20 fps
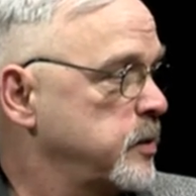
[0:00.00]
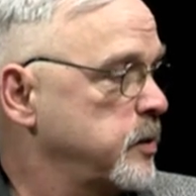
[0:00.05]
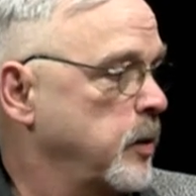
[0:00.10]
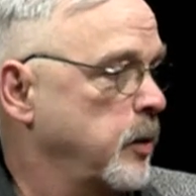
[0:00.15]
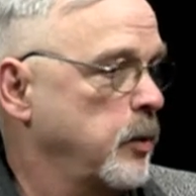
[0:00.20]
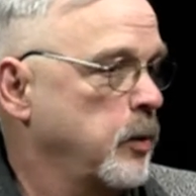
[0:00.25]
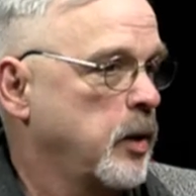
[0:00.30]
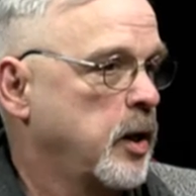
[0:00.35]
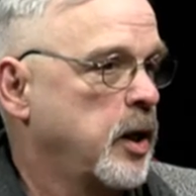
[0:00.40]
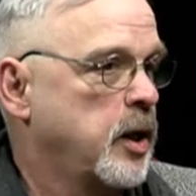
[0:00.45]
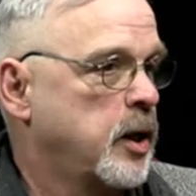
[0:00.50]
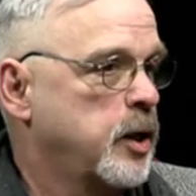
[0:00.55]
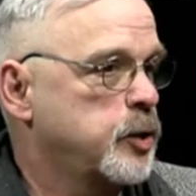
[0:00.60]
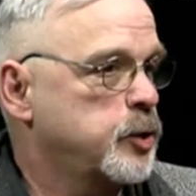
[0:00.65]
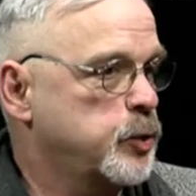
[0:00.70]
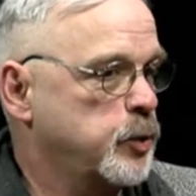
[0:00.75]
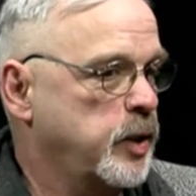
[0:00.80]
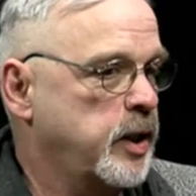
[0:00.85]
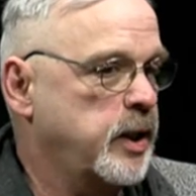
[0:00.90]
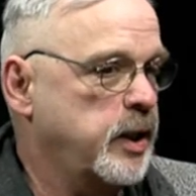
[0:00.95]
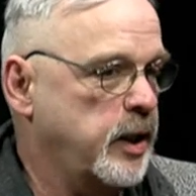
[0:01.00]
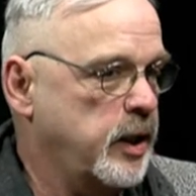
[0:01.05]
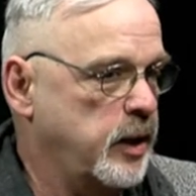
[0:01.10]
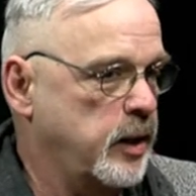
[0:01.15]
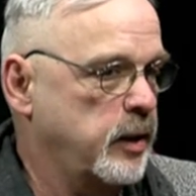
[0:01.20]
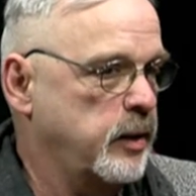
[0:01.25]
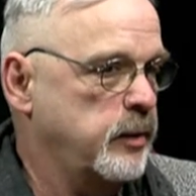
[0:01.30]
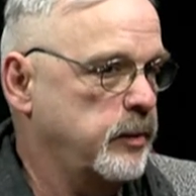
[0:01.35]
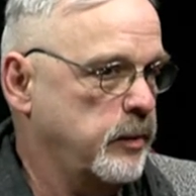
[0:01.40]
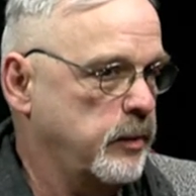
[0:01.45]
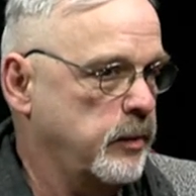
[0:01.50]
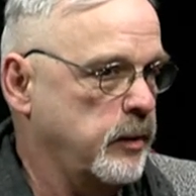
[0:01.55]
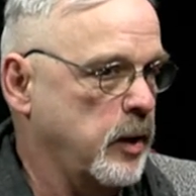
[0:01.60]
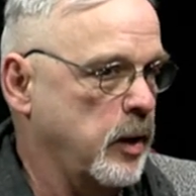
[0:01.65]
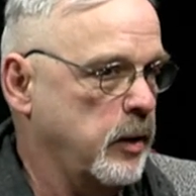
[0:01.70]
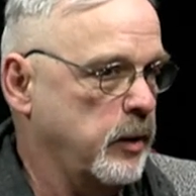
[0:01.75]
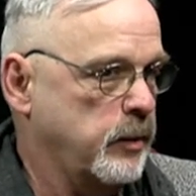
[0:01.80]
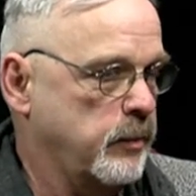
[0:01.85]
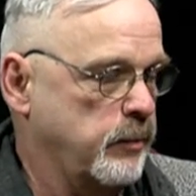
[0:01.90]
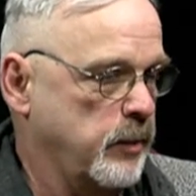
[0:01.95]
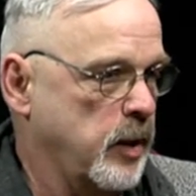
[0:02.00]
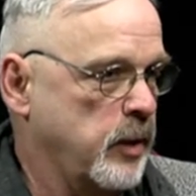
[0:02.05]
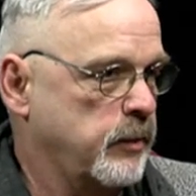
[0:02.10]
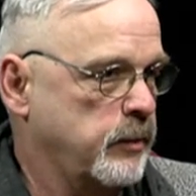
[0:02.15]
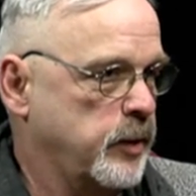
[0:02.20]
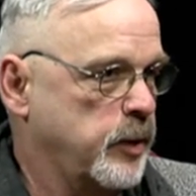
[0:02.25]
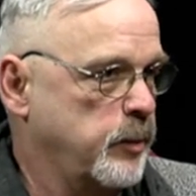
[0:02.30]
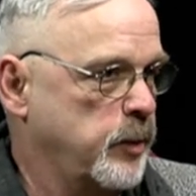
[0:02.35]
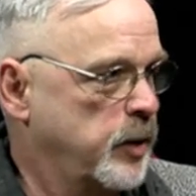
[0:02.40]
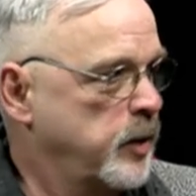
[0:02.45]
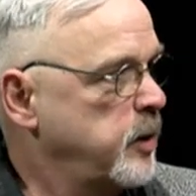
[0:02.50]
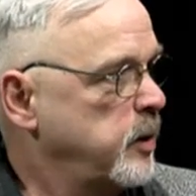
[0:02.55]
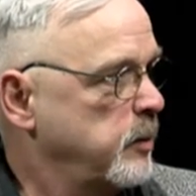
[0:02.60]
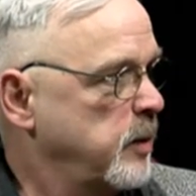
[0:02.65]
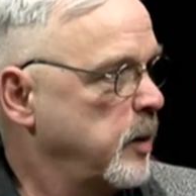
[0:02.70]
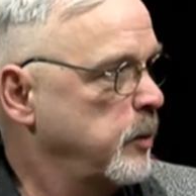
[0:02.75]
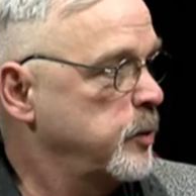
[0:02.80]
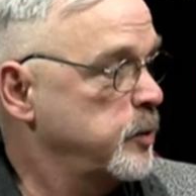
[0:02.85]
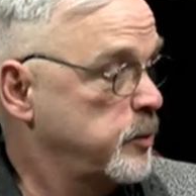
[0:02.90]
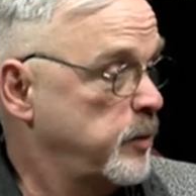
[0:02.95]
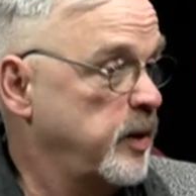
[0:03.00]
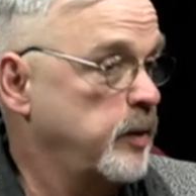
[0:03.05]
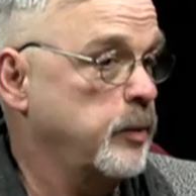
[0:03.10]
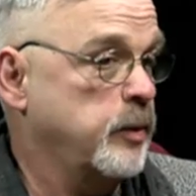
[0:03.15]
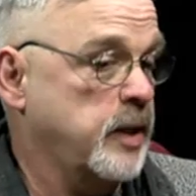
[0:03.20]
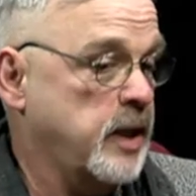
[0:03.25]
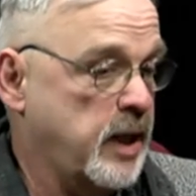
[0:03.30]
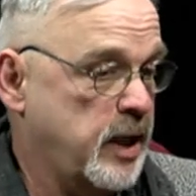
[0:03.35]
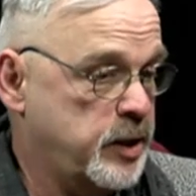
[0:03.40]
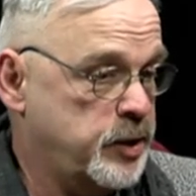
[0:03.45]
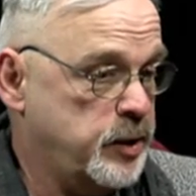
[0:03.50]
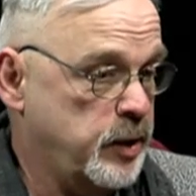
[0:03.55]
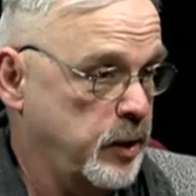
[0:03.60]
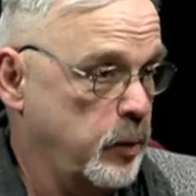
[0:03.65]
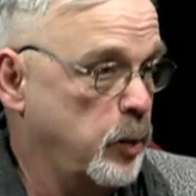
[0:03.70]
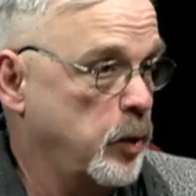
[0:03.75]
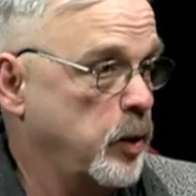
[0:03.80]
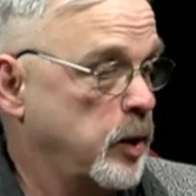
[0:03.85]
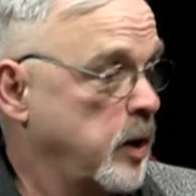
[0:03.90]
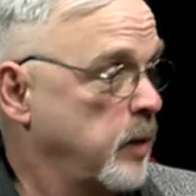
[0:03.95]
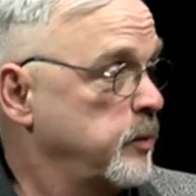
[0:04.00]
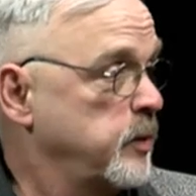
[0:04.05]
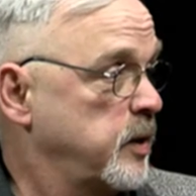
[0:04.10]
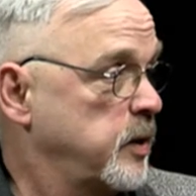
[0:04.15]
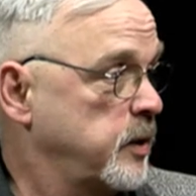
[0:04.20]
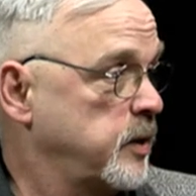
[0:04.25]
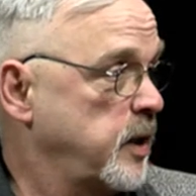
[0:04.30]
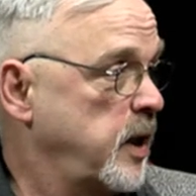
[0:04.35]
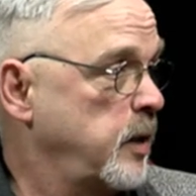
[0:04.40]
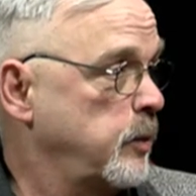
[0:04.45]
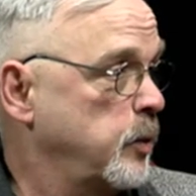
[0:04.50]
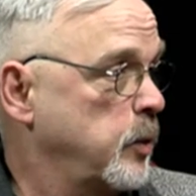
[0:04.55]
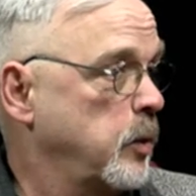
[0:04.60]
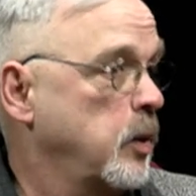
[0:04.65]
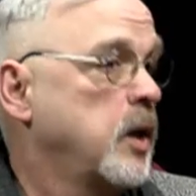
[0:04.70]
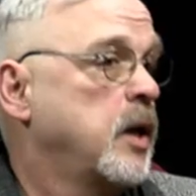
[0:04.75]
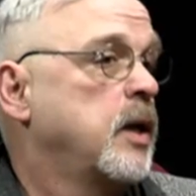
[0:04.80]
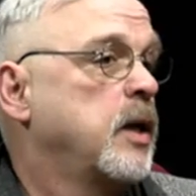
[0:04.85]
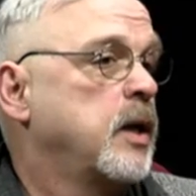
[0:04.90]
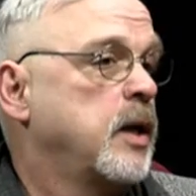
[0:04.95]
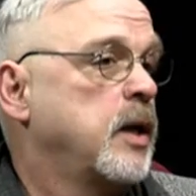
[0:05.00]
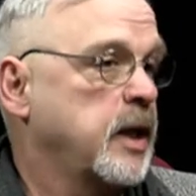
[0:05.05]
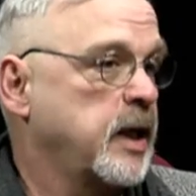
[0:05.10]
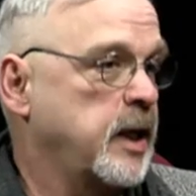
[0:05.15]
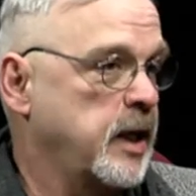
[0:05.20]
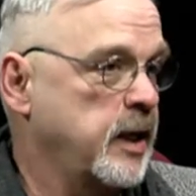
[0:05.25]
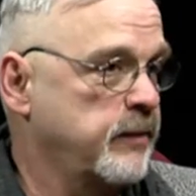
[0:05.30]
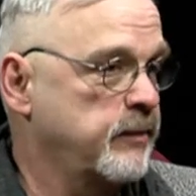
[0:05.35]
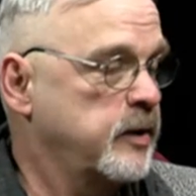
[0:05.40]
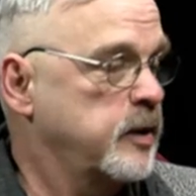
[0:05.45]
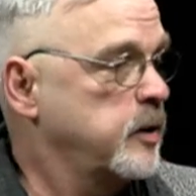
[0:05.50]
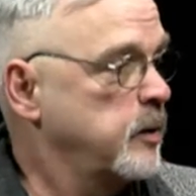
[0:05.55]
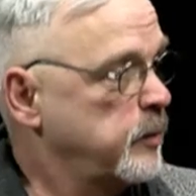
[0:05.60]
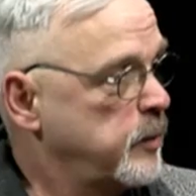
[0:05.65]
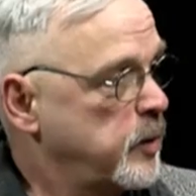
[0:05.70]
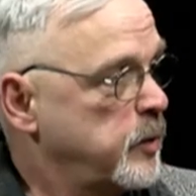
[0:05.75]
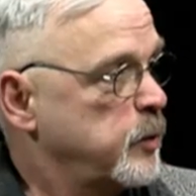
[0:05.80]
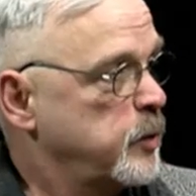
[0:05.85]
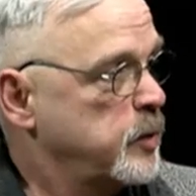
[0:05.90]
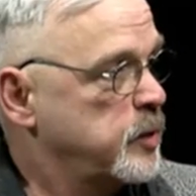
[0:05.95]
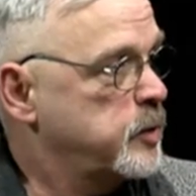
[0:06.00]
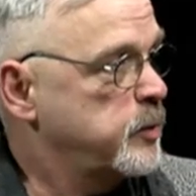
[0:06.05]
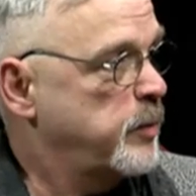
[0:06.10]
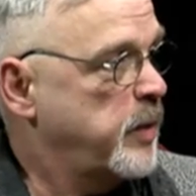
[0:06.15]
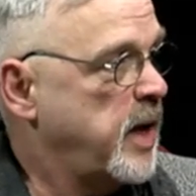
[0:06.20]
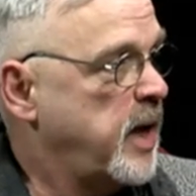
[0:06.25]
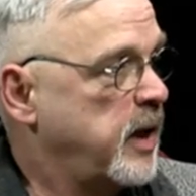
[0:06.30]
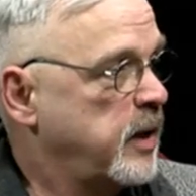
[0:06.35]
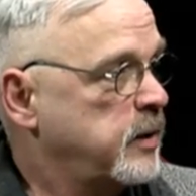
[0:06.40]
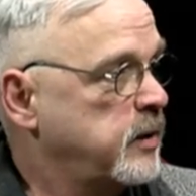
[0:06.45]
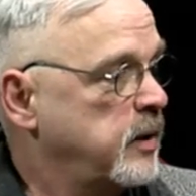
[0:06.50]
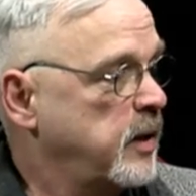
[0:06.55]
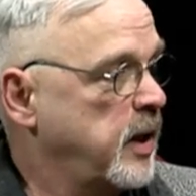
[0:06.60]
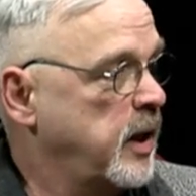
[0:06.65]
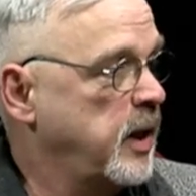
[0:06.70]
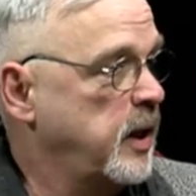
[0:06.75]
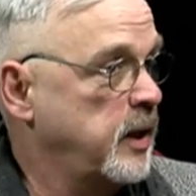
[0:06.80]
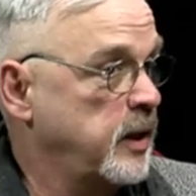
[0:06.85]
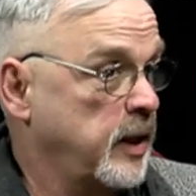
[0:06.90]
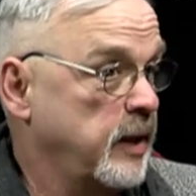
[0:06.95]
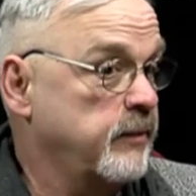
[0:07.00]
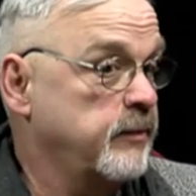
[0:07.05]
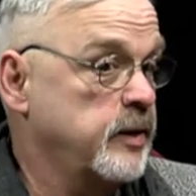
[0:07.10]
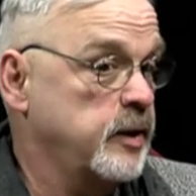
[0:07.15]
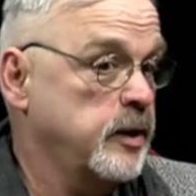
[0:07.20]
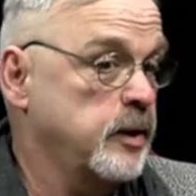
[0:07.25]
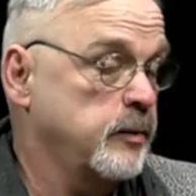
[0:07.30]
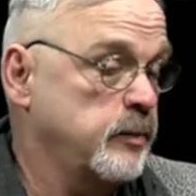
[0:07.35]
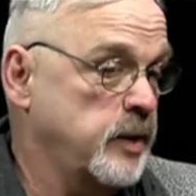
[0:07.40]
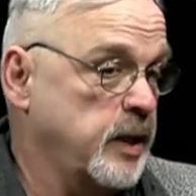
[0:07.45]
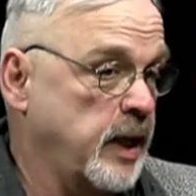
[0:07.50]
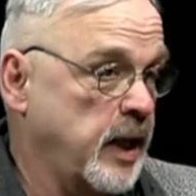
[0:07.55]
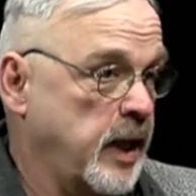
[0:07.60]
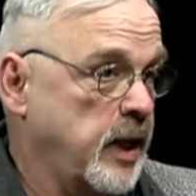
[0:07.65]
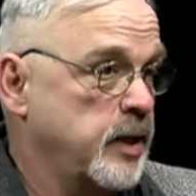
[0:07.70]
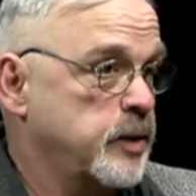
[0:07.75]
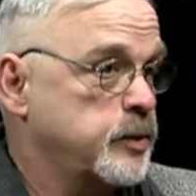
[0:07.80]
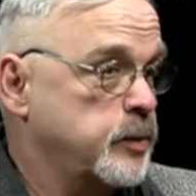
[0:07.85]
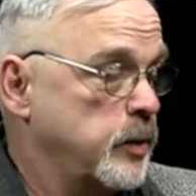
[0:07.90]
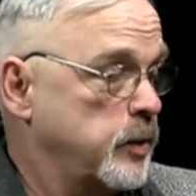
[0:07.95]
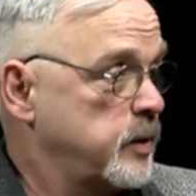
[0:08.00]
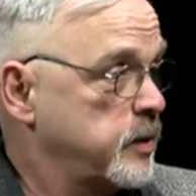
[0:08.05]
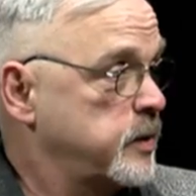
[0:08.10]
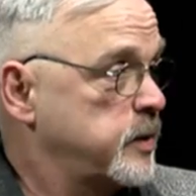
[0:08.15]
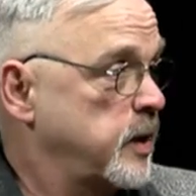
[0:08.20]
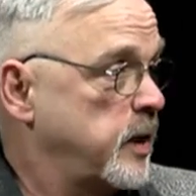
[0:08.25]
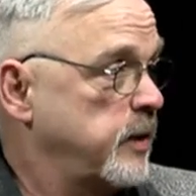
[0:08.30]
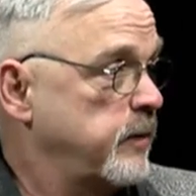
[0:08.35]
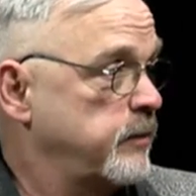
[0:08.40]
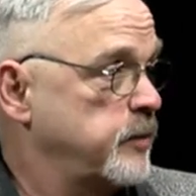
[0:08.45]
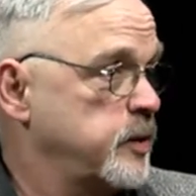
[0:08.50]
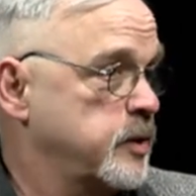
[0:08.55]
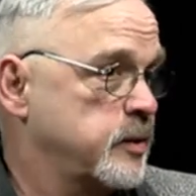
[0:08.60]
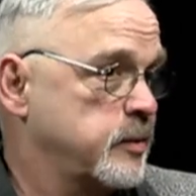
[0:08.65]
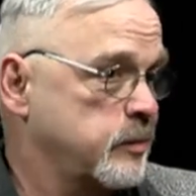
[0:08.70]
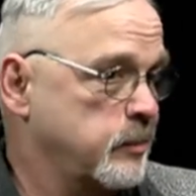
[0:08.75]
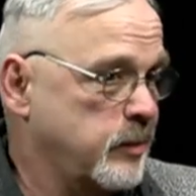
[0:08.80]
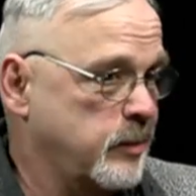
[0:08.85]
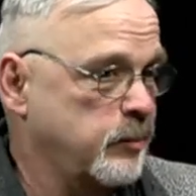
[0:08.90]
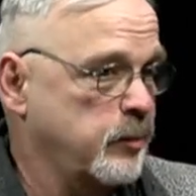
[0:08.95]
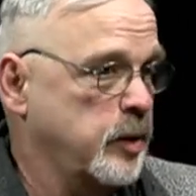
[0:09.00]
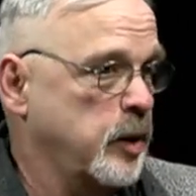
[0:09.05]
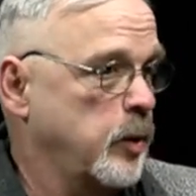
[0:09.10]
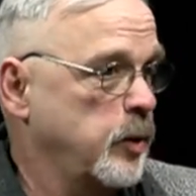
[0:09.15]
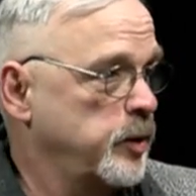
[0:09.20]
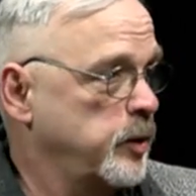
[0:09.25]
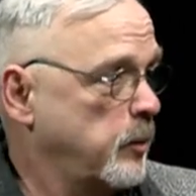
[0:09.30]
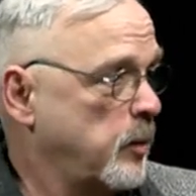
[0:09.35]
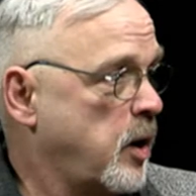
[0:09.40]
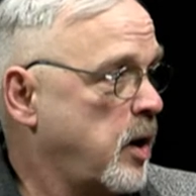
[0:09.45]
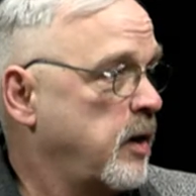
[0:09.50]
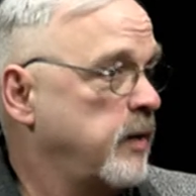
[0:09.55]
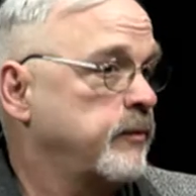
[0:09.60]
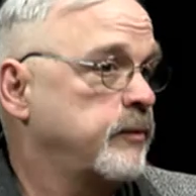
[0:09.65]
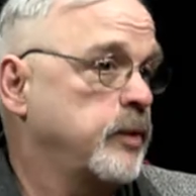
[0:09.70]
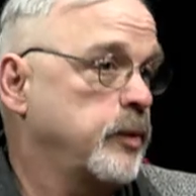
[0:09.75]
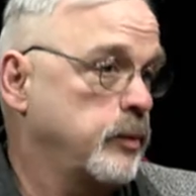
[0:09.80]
So treating our community members, people that actually will come to the table, giving them the respect and giving them the answer instead of just blowing them off.